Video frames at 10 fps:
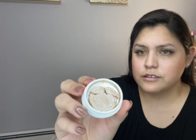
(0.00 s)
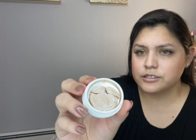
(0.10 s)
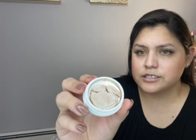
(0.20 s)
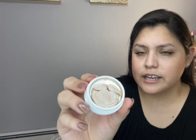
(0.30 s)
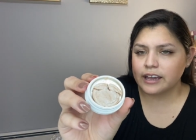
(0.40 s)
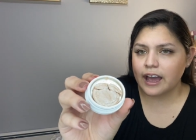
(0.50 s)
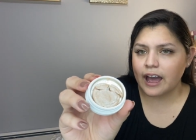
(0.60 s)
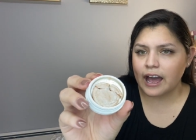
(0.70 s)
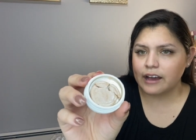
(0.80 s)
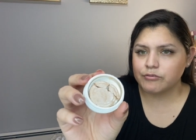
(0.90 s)
there's like
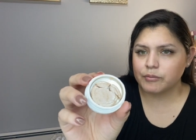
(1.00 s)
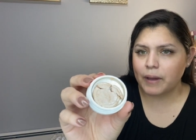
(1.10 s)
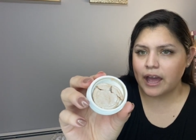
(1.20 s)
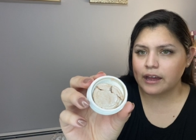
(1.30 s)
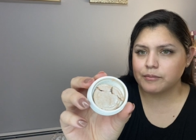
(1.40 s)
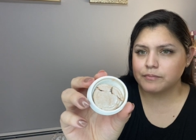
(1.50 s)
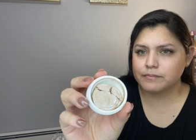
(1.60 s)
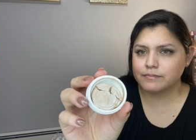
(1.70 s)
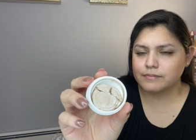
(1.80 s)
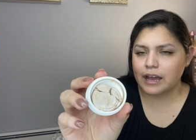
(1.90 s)
half a pan
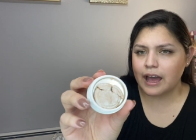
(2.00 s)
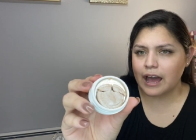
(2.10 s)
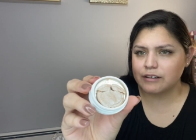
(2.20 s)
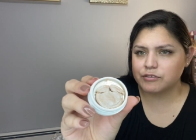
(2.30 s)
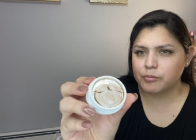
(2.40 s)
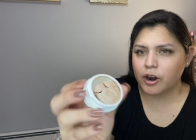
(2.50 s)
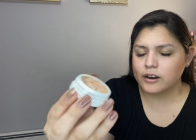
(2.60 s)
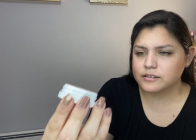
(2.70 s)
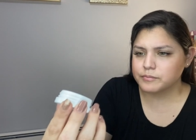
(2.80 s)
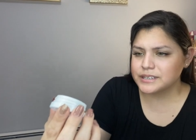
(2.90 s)
half a
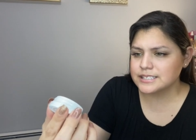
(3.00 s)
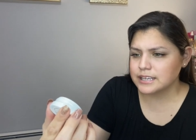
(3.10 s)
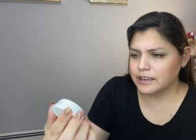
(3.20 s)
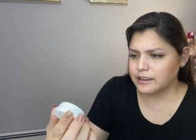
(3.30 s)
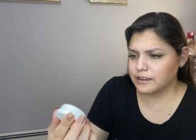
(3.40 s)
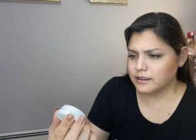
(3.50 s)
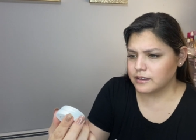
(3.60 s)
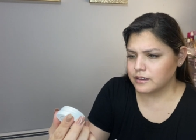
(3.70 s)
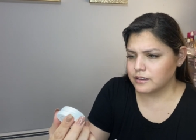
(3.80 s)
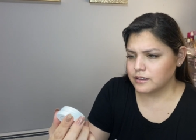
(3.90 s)
product missing
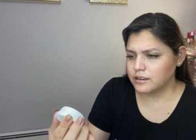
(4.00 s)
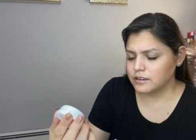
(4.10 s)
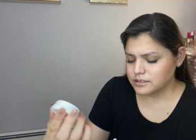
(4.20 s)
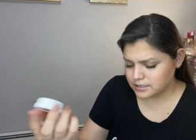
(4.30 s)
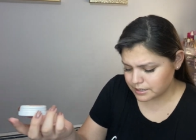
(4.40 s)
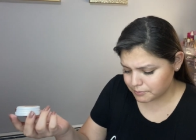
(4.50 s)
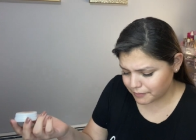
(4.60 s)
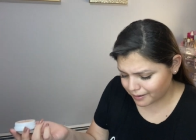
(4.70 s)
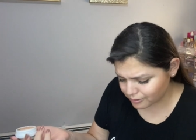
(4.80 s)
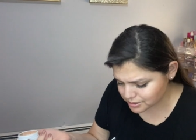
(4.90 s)
did it
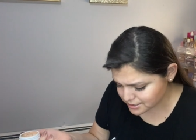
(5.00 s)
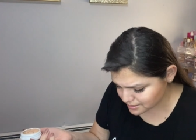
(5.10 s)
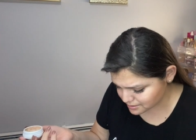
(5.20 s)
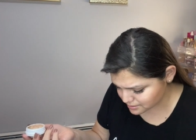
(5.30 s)
melt